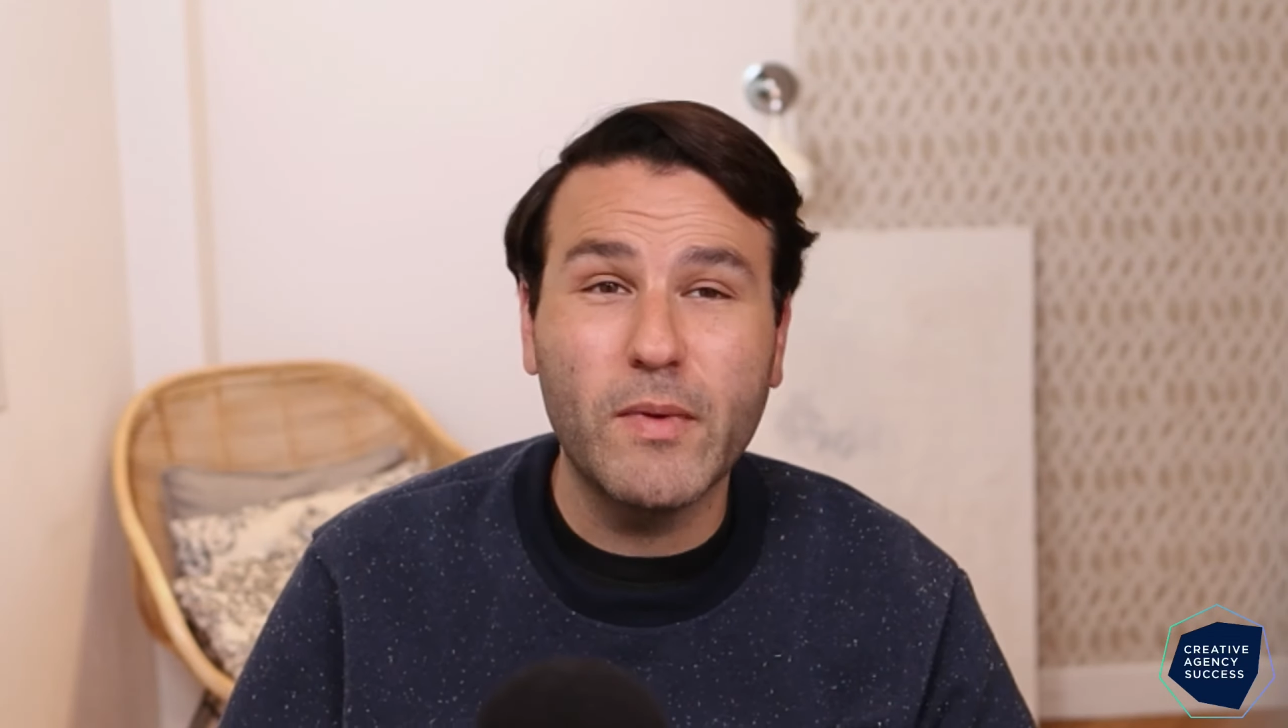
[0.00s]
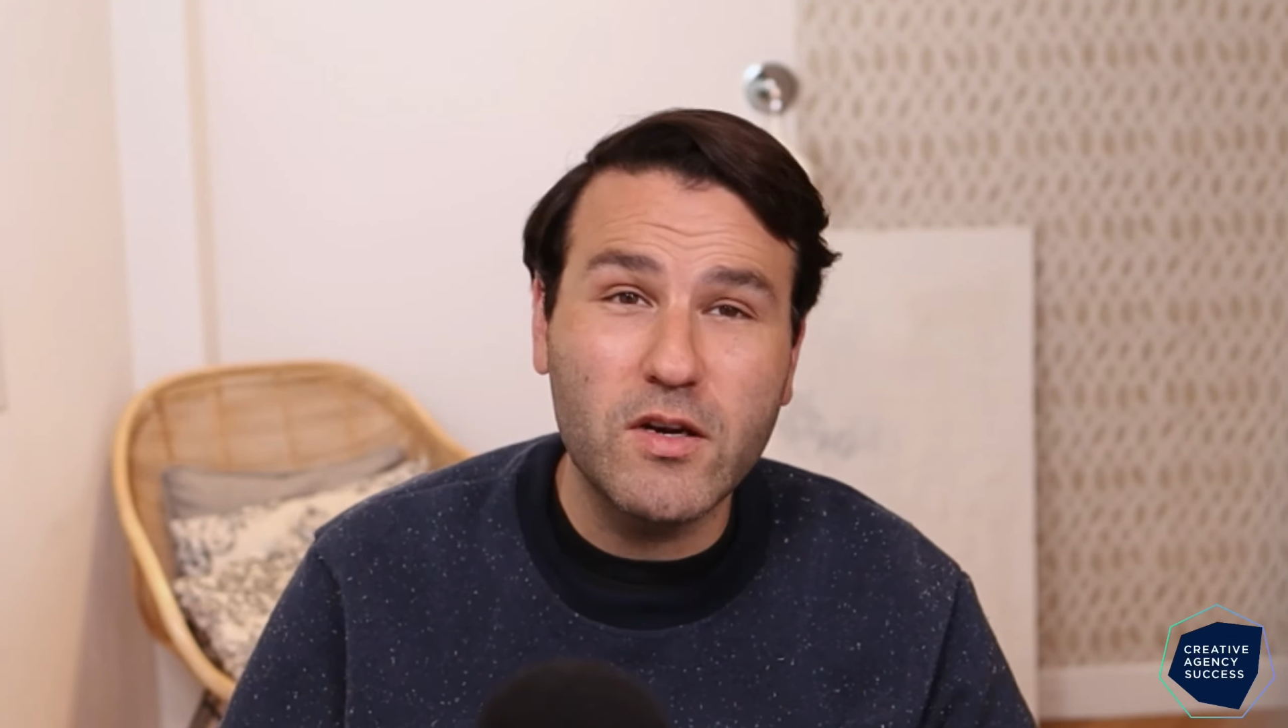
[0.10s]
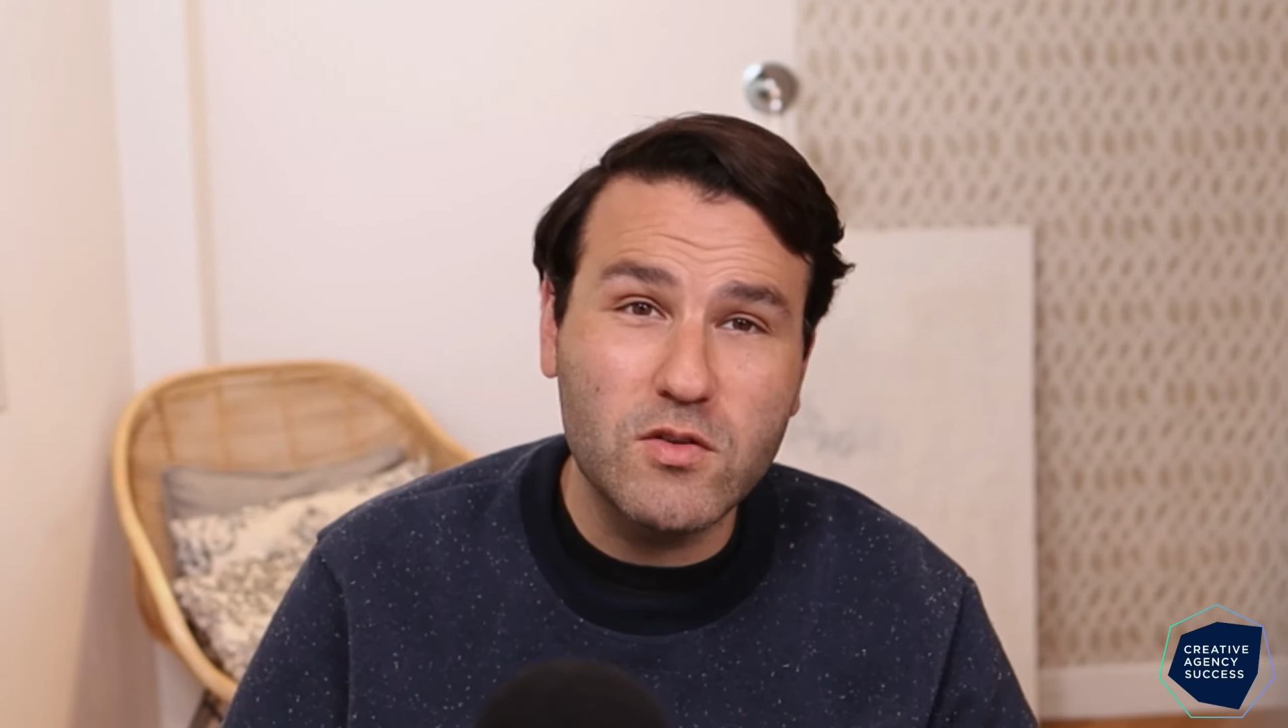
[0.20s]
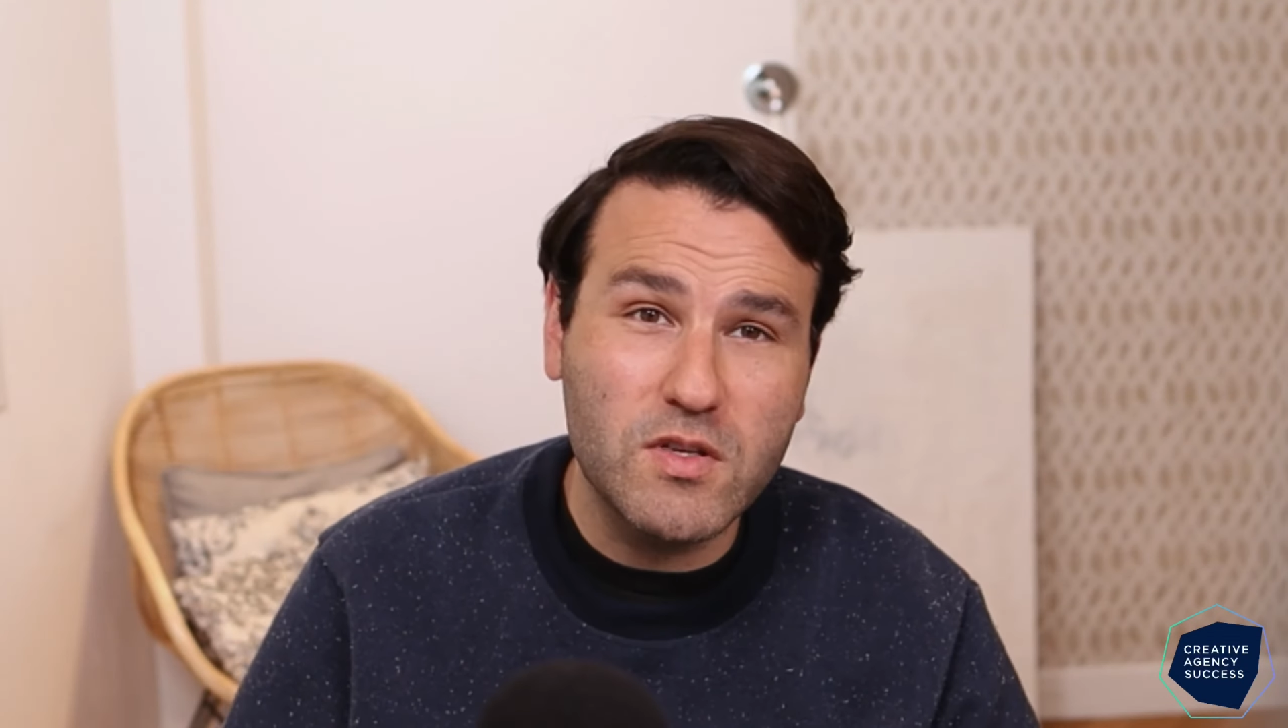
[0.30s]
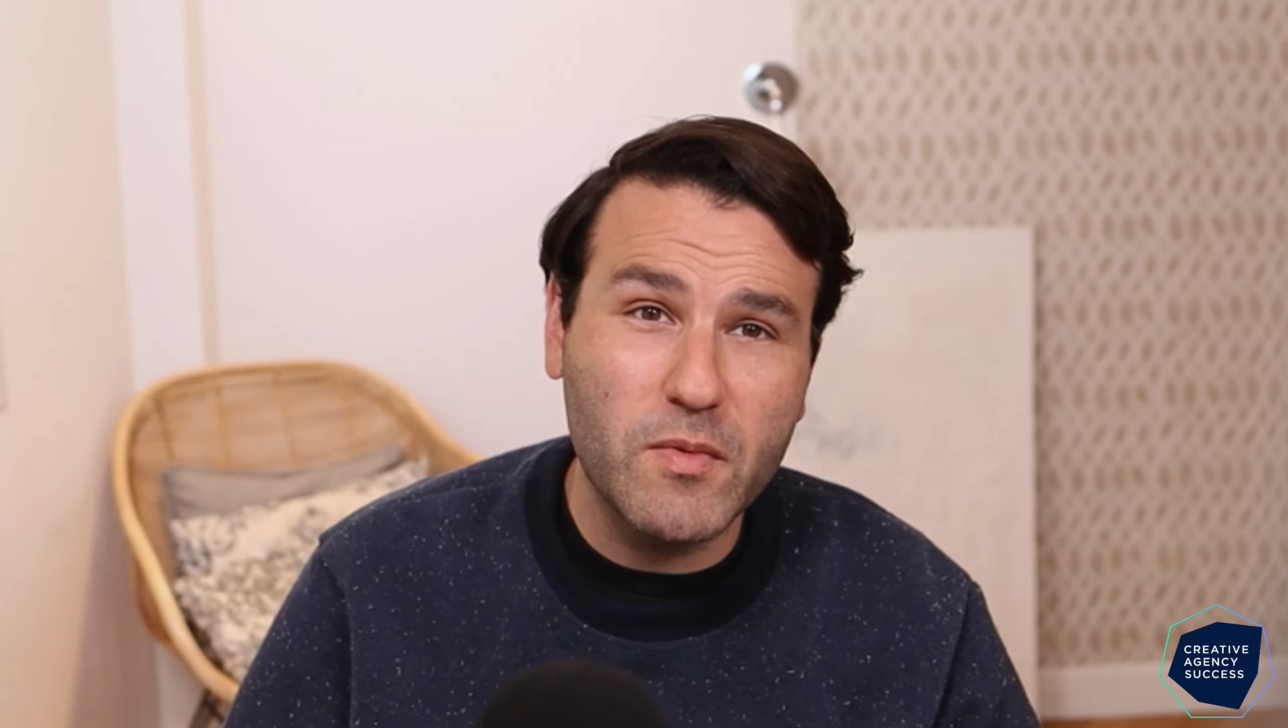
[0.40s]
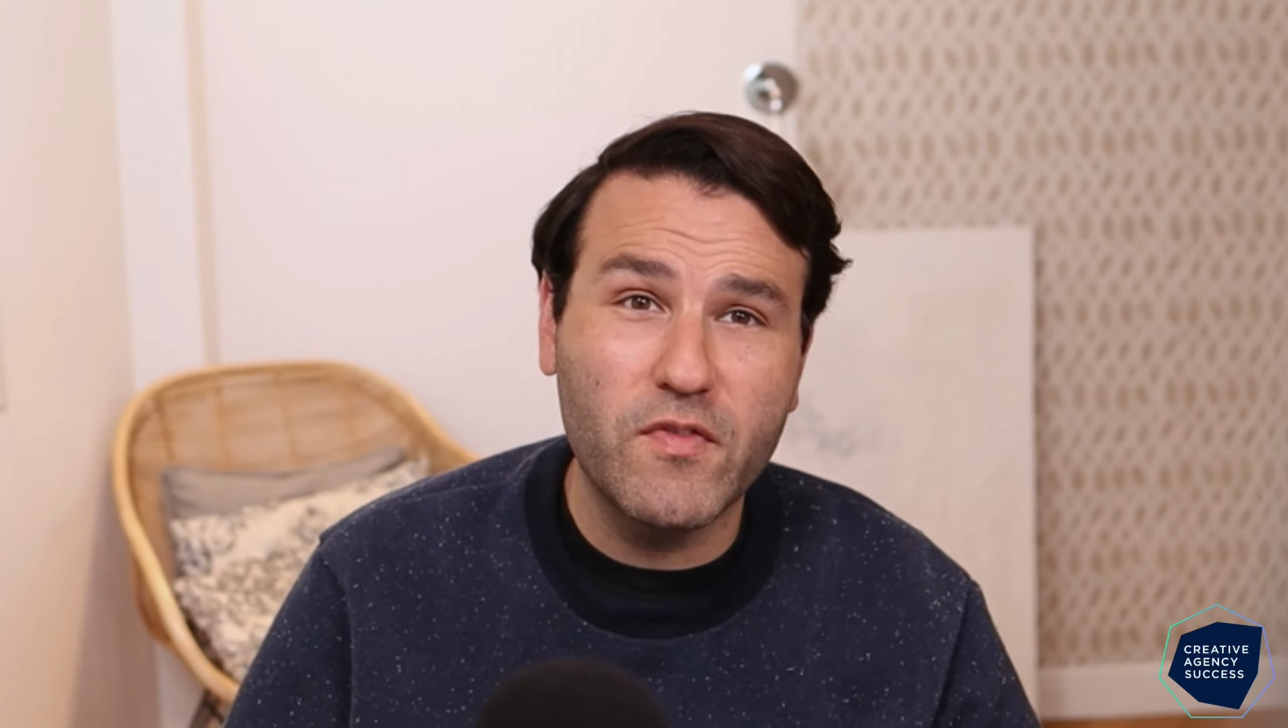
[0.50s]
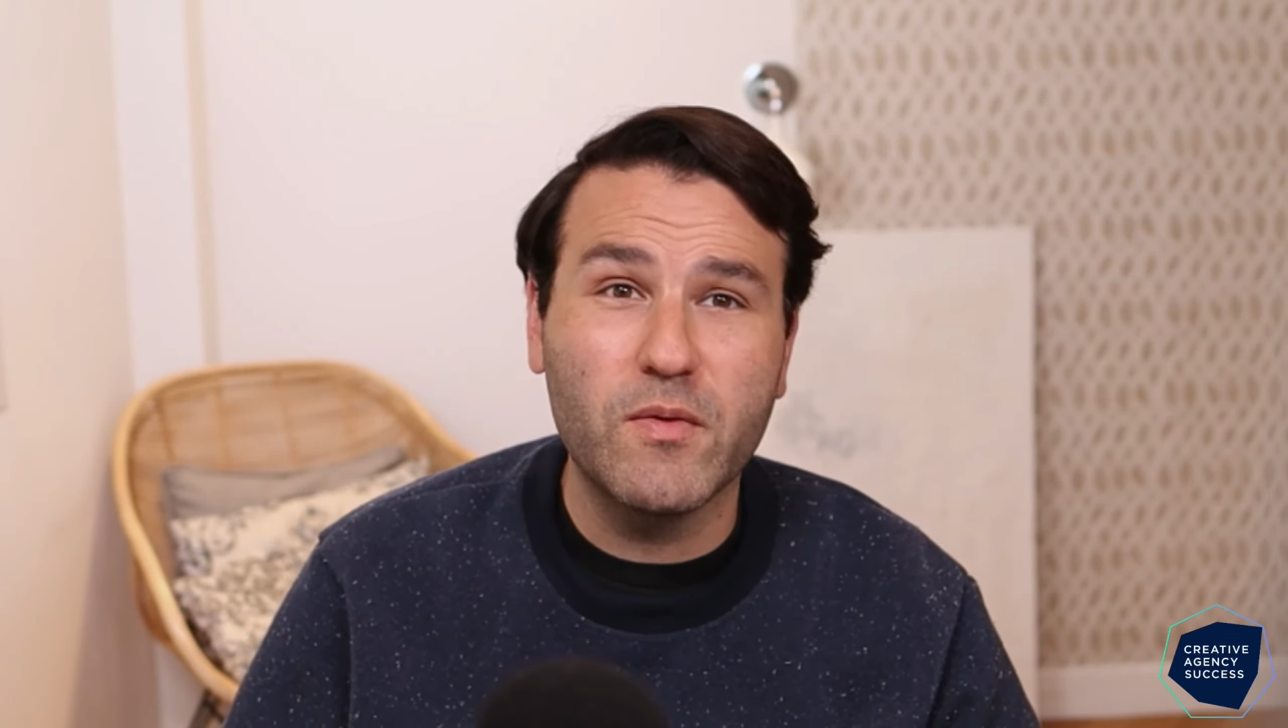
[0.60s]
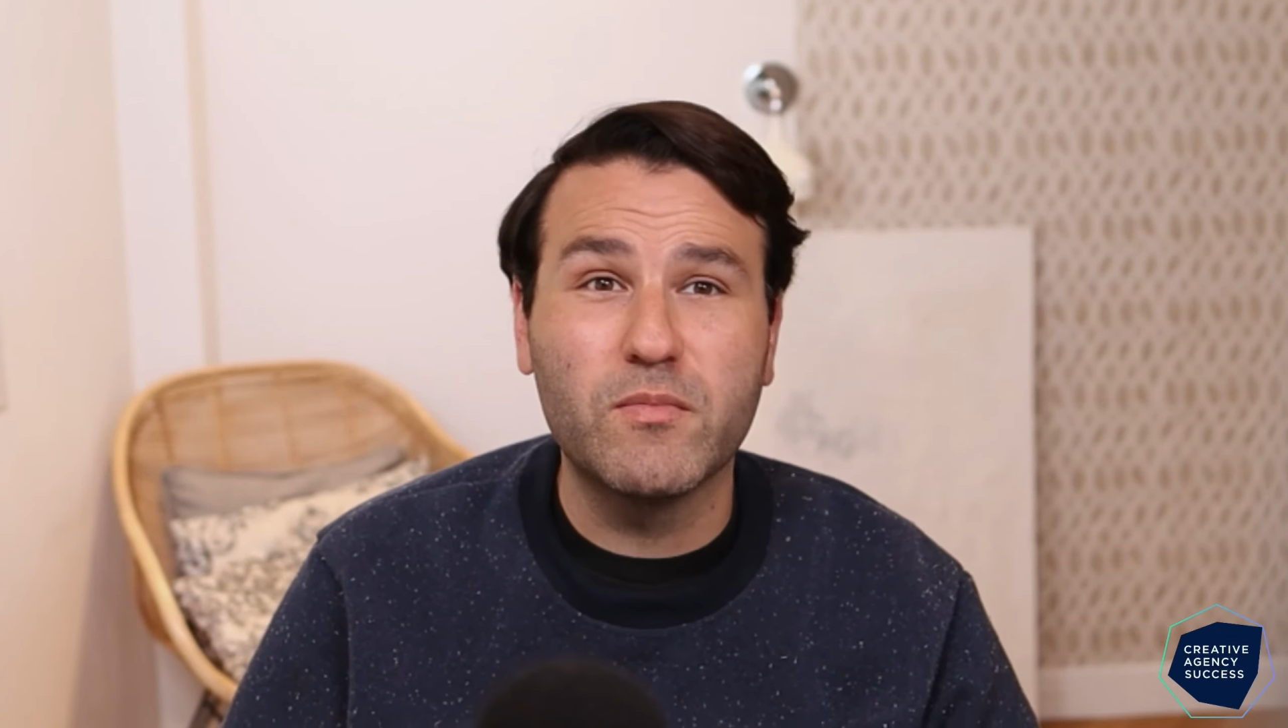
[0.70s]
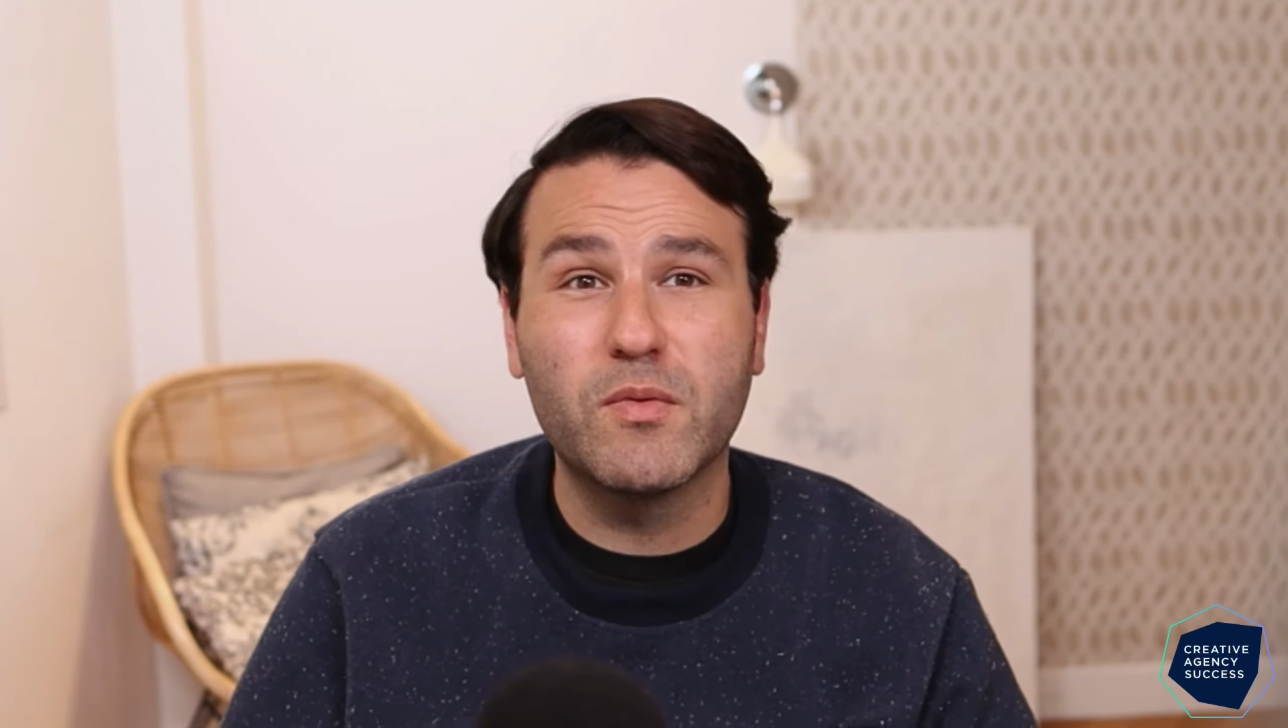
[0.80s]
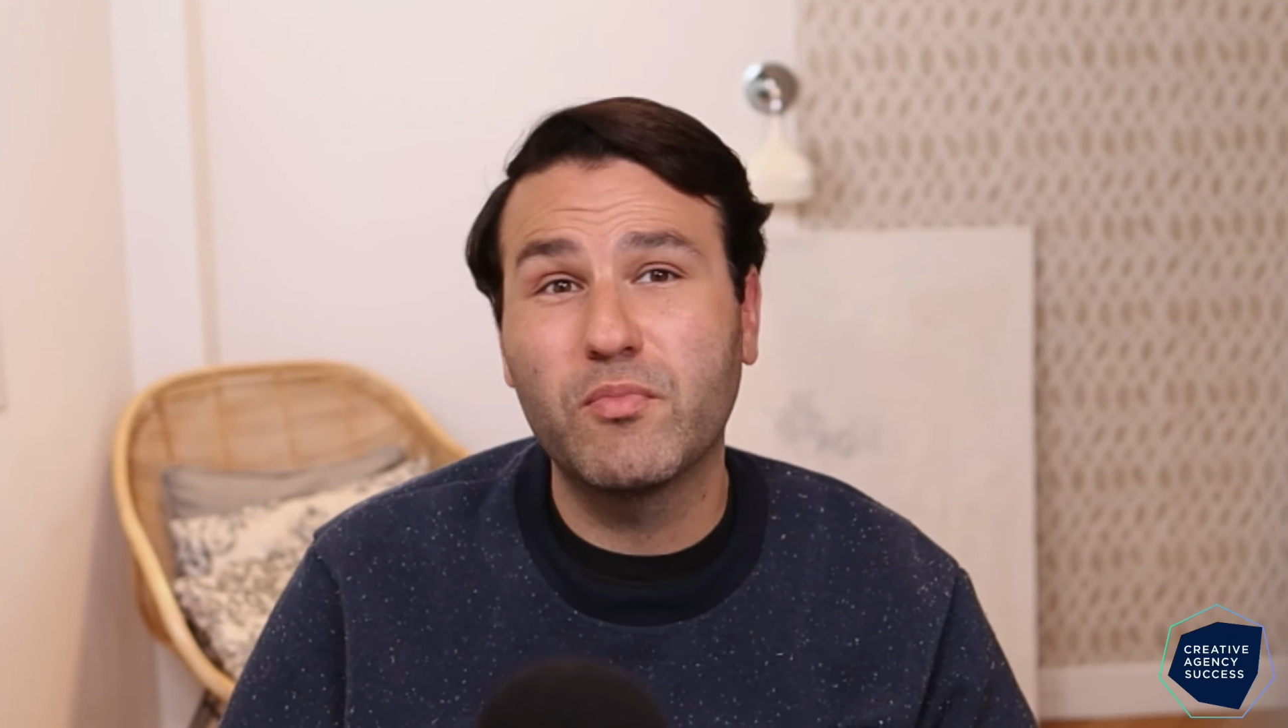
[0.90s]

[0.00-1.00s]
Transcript: You may know some of them,